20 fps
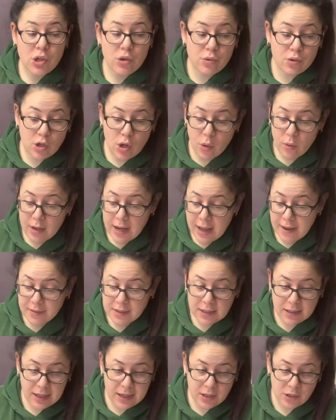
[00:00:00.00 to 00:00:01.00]
don't have
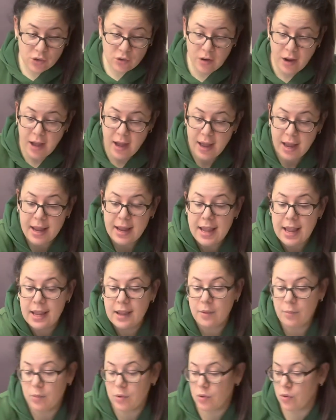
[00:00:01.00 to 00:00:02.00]
to let it dry.
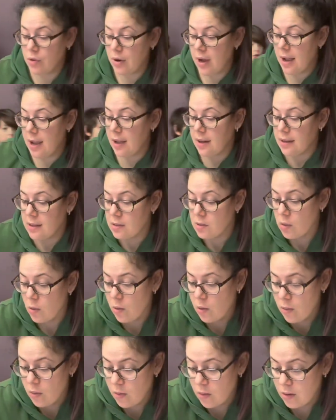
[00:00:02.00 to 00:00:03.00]
It will dry on its
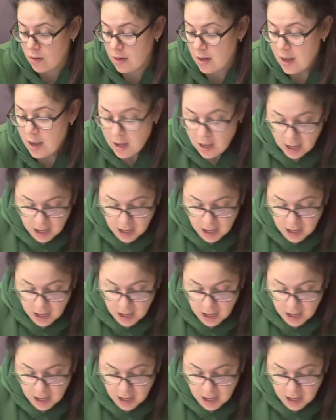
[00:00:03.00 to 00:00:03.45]
own.